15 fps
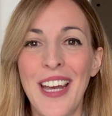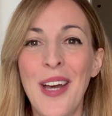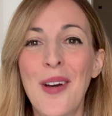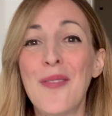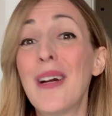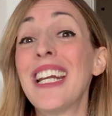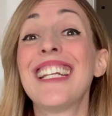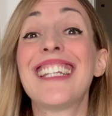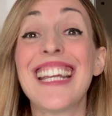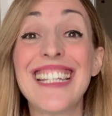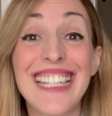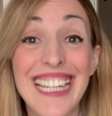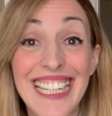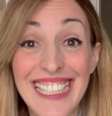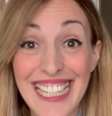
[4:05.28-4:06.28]
When
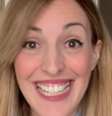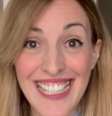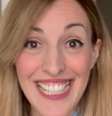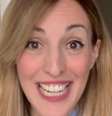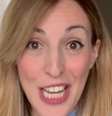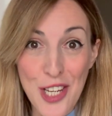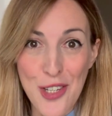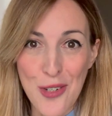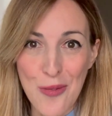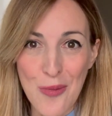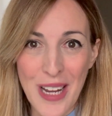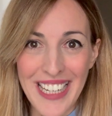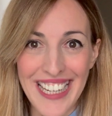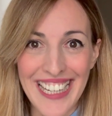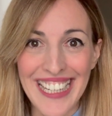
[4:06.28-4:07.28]
attending a destination
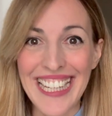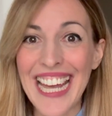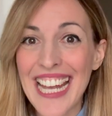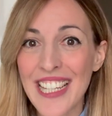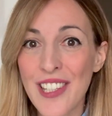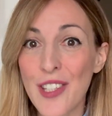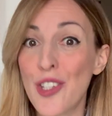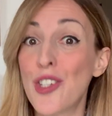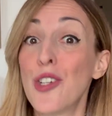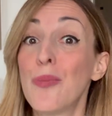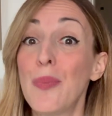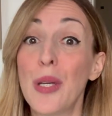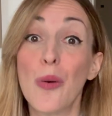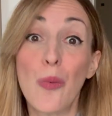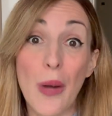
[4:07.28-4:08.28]
wedding, guests should
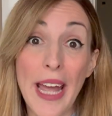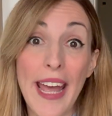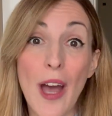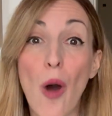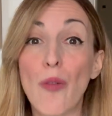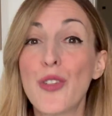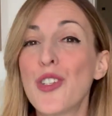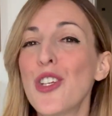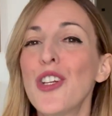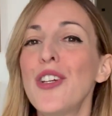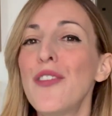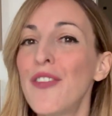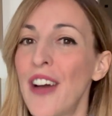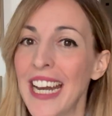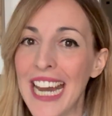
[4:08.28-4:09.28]
be aware of certain
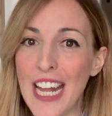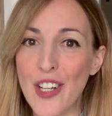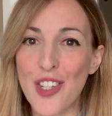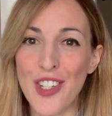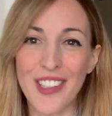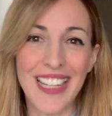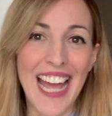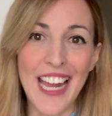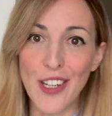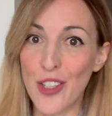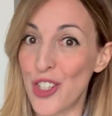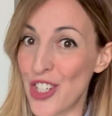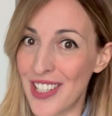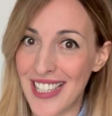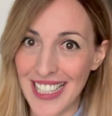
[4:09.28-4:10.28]
financial and
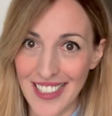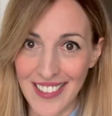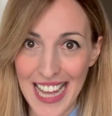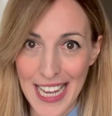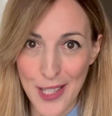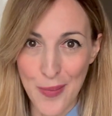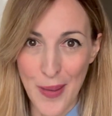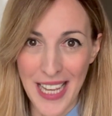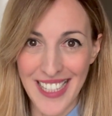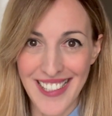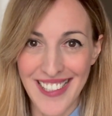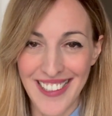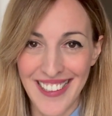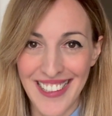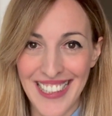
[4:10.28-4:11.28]
logistical aspects.
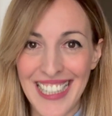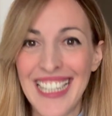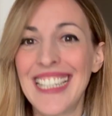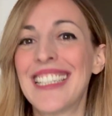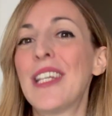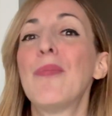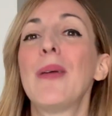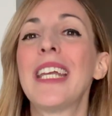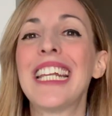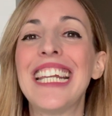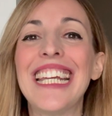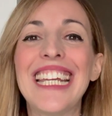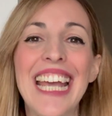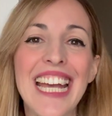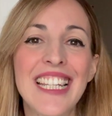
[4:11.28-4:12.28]

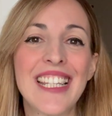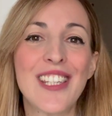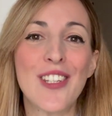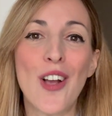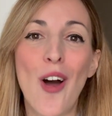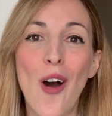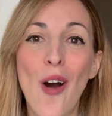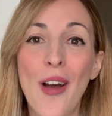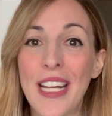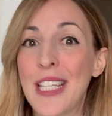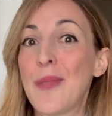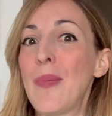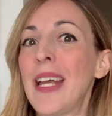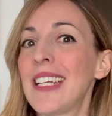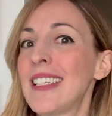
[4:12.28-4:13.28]
Typically, guests are
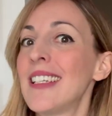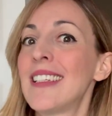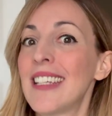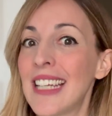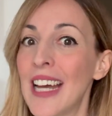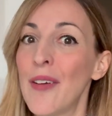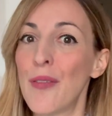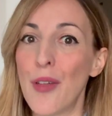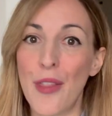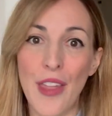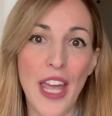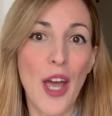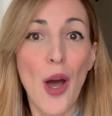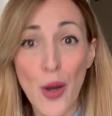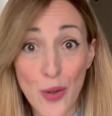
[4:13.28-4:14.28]
expected to cover
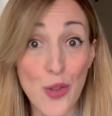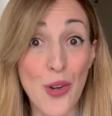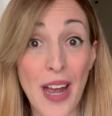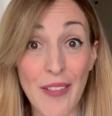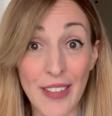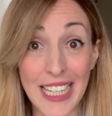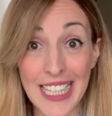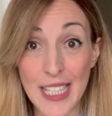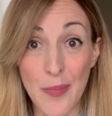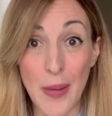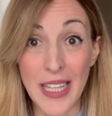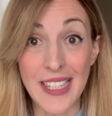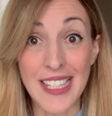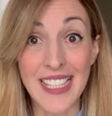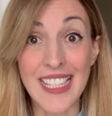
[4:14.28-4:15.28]
their own travel
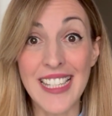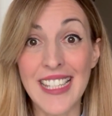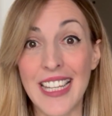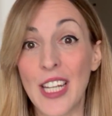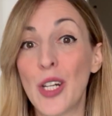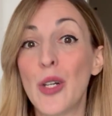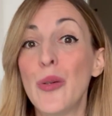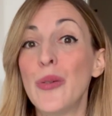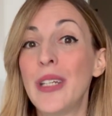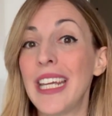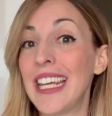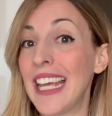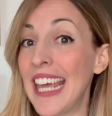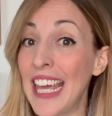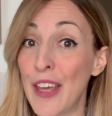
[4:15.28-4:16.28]
expenses,
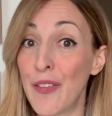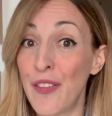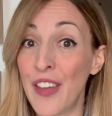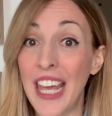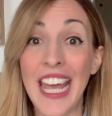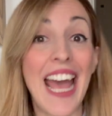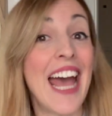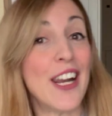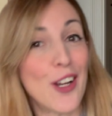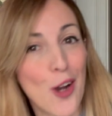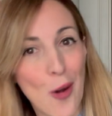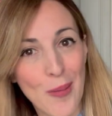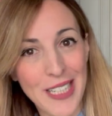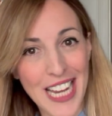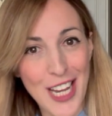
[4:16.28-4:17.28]
including airfare and
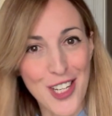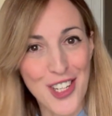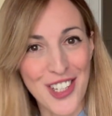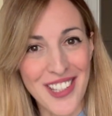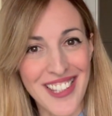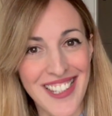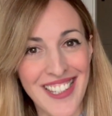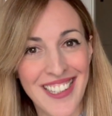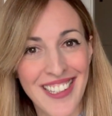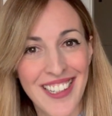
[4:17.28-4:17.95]
accommodations.